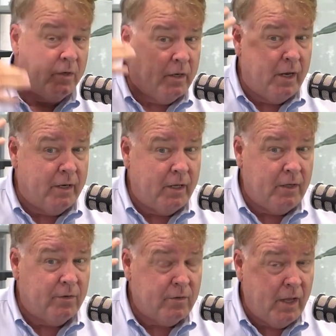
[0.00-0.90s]
And
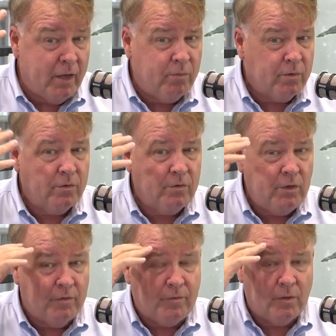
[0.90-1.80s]
he said, well,
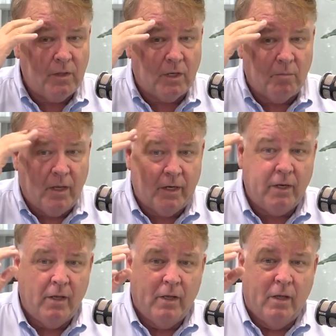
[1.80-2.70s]
gee, if you think about it,